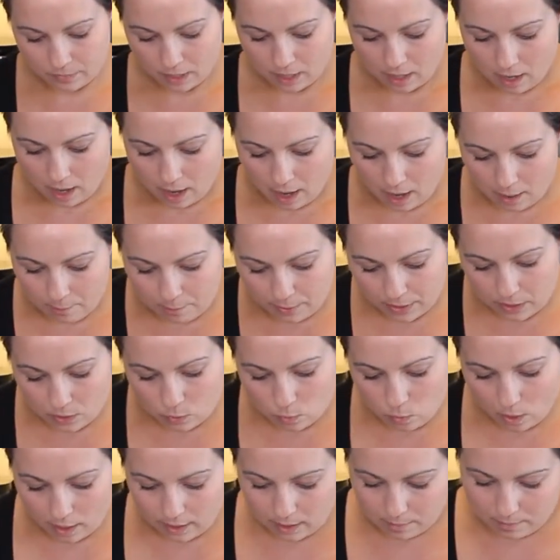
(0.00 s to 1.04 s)
But you
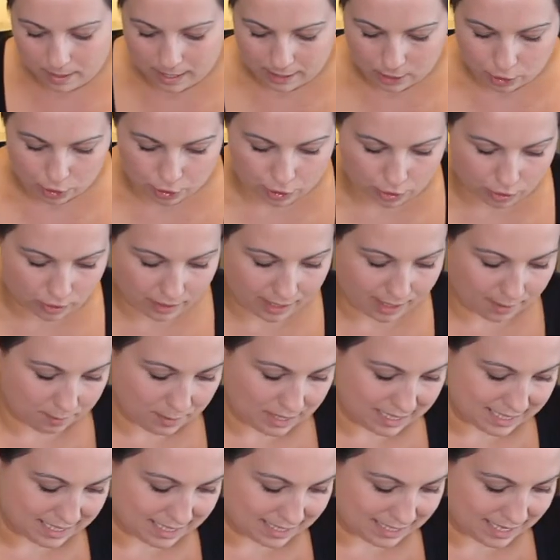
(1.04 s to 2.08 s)
want to make sure, I mean,
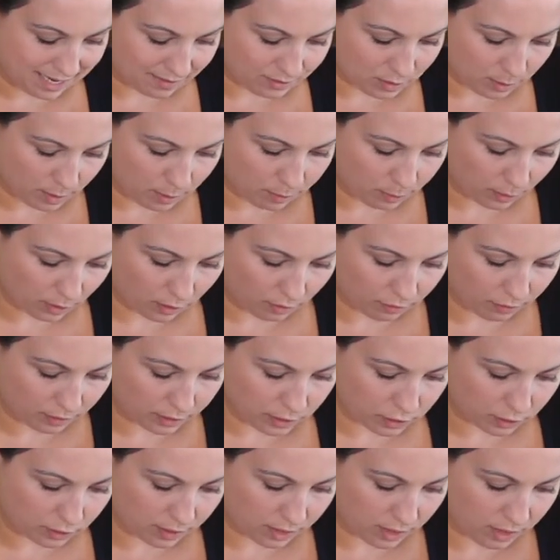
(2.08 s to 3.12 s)
it doesn't have to be perfect
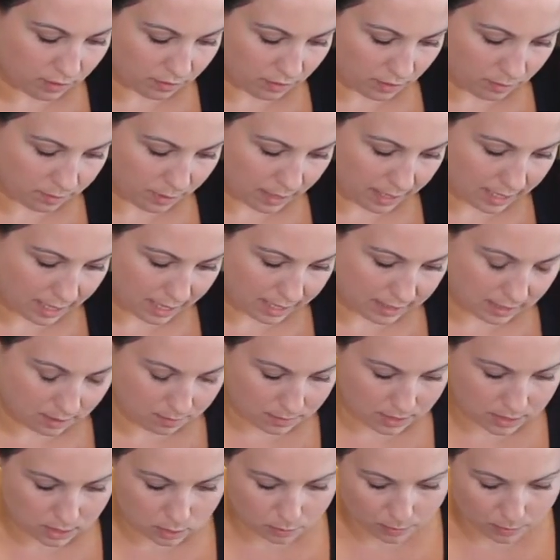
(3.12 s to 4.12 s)
or even by any means,